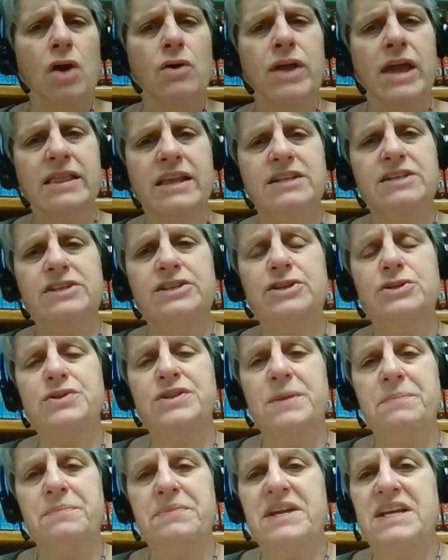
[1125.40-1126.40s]
Okay, let's do
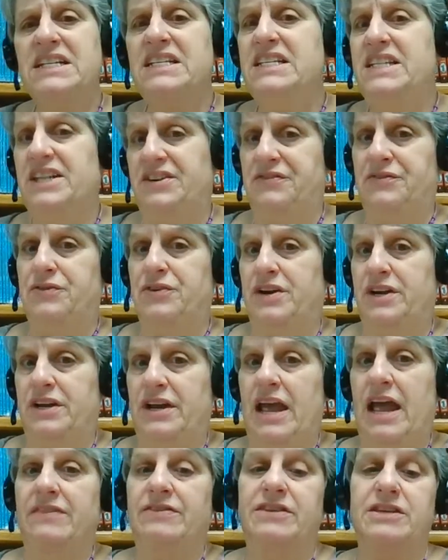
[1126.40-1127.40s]
something
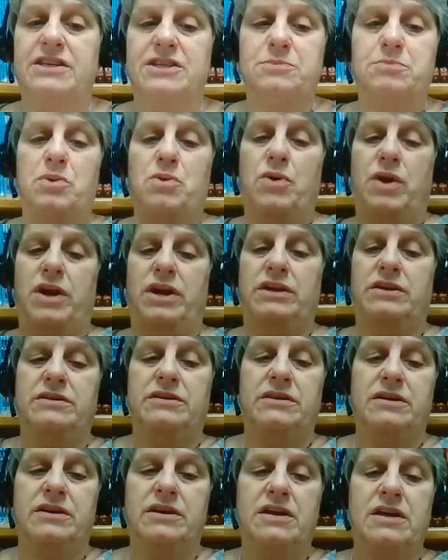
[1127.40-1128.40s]
different at this
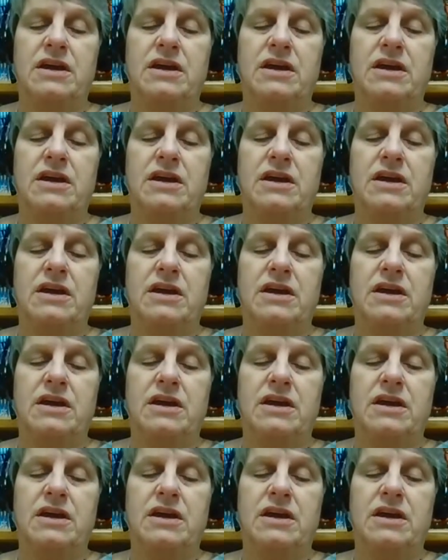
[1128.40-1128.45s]
point.